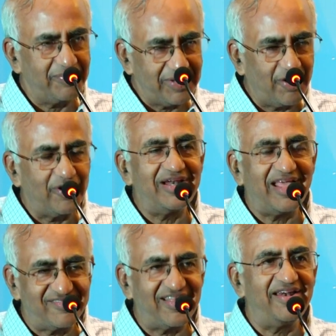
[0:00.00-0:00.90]
it
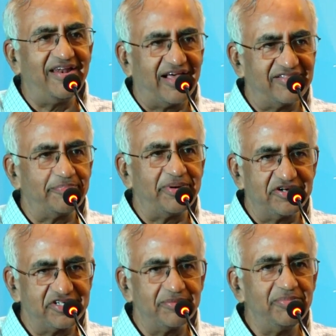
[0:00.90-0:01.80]
excelled in
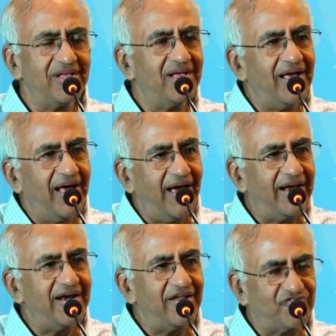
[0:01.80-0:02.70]
entrepreneurship.
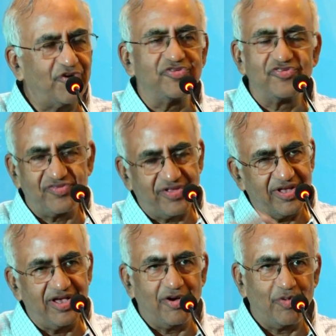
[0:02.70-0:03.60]
And of course,
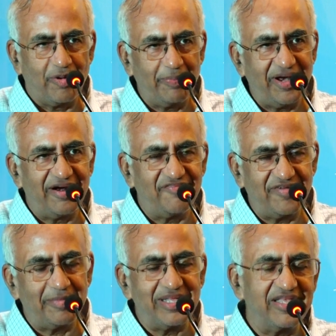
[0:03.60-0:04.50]
over a period of
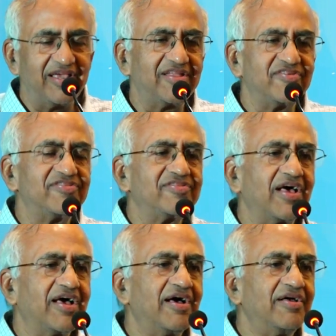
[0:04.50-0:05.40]
time, I think it
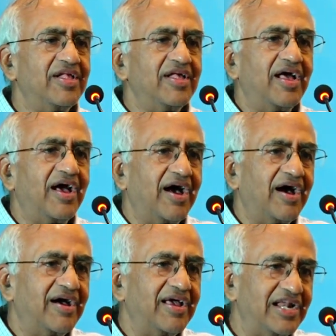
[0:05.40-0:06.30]
has
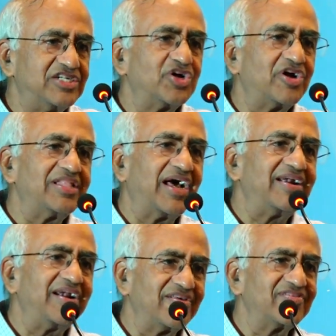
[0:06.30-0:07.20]
ensured
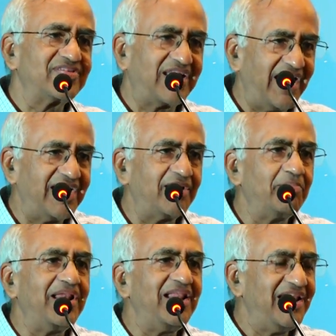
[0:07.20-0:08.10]
that it has created
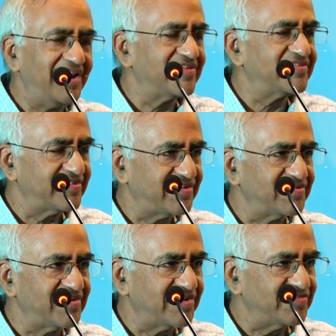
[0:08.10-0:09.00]
many leaders as a
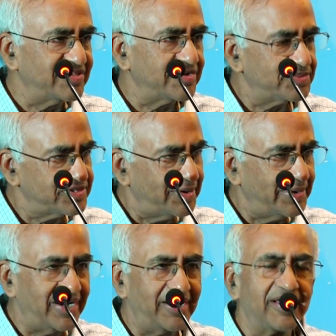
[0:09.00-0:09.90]
result of entrepreneurship.
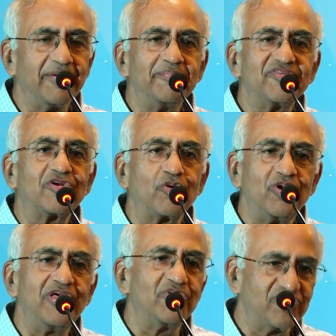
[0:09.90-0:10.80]
And Mr.
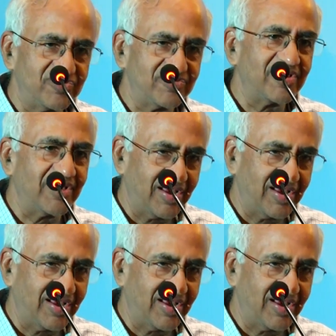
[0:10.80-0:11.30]
Kohli was